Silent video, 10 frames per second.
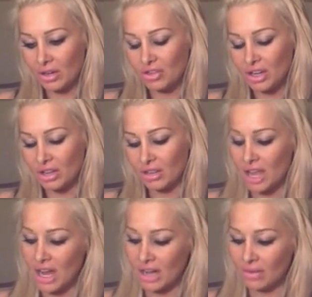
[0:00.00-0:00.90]
Jada
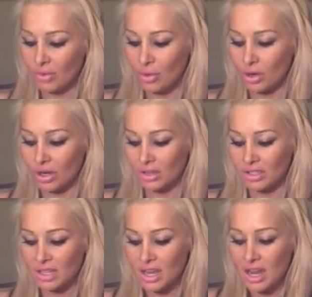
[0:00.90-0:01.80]
lied, of
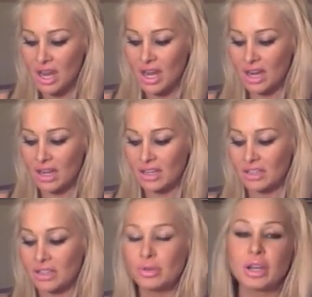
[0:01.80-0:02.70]
course. And
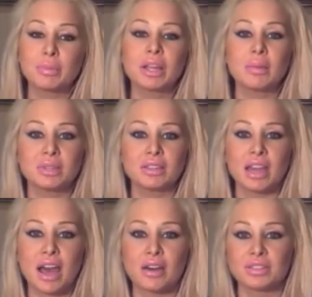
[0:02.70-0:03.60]
you hear me come into the
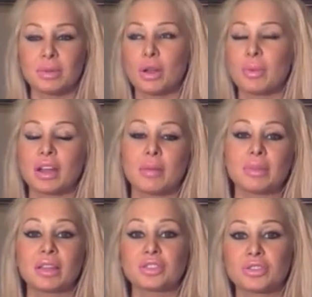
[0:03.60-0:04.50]
house. I'm like, "Oh my God, my
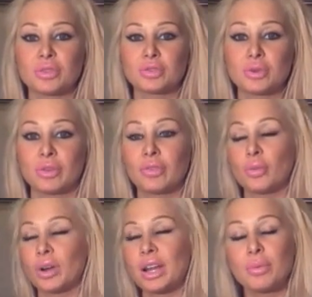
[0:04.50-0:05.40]
legs are so sore." For
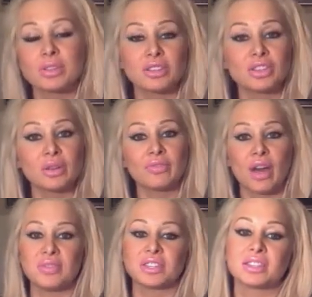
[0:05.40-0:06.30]
one, I went to the gym
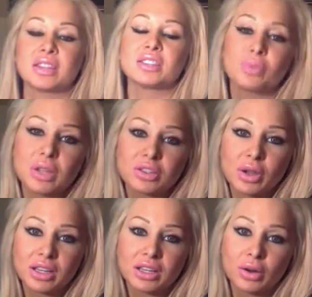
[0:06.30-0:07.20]
5, 6 days a week so I
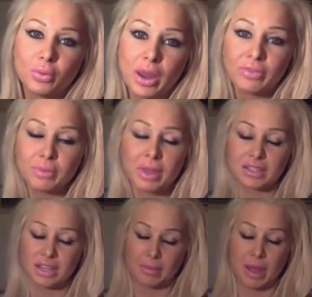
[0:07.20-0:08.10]
could get away from that
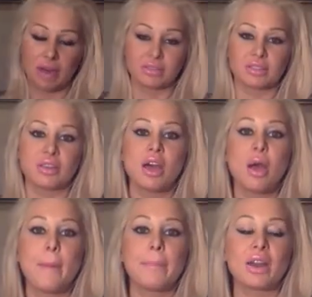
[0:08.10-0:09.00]
damn house.
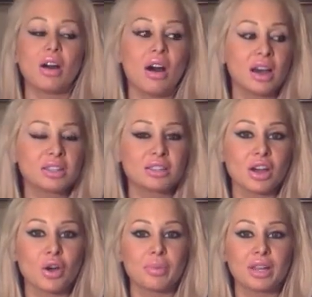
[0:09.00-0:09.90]
But
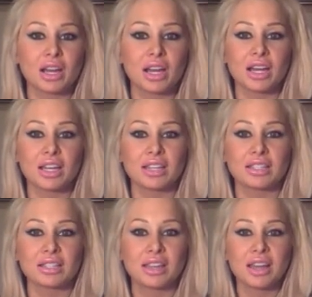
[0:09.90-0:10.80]
also
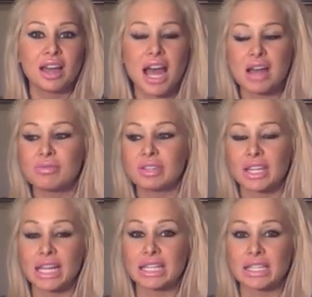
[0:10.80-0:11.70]
because I was
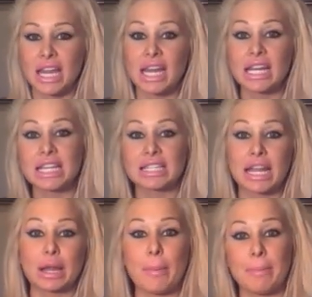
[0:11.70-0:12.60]
like Danny's
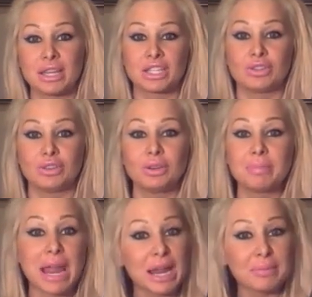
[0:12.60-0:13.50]
like muscle
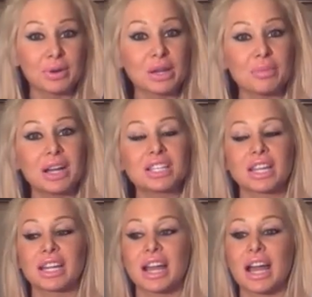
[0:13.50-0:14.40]
man pretty much.
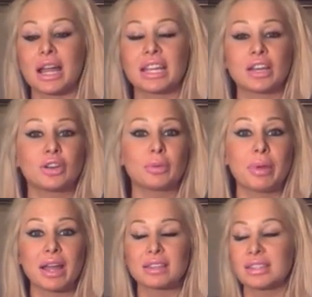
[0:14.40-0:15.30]
Like, I carried her
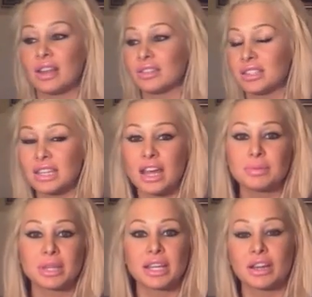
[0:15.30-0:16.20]
bags down the steps.
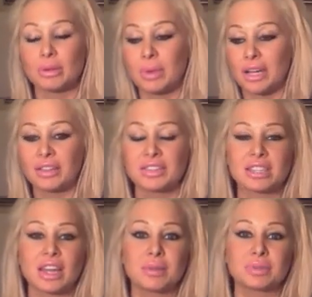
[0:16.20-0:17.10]
I carried mine down the
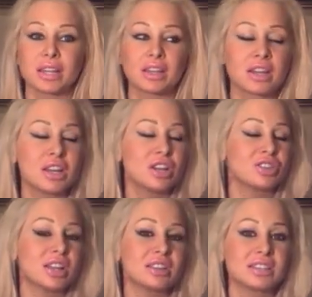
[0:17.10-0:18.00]
steps. Like, she
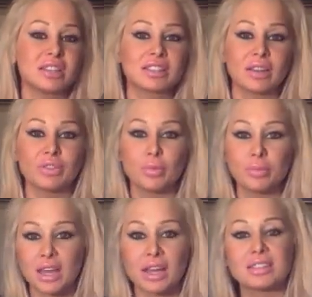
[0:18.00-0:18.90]
had to send stuff
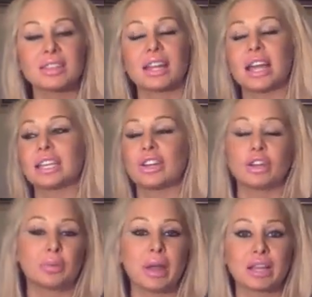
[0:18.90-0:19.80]
UPS. Like, I'd carry
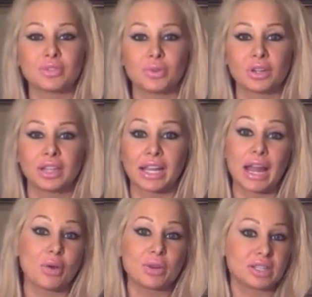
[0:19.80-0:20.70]
her bags for her. Like,
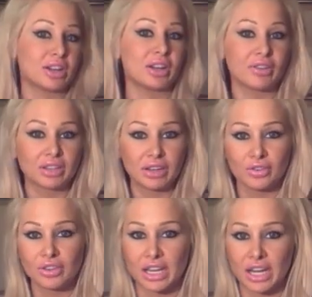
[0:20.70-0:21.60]
I always carried everything
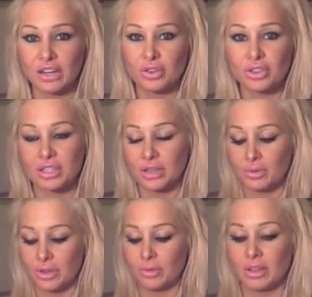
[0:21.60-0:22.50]
for Danny. You know, she's like
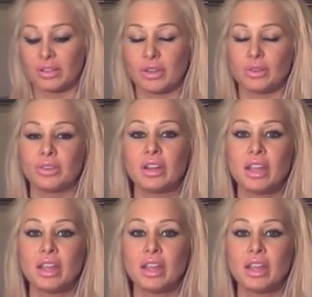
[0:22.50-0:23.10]
really, really little.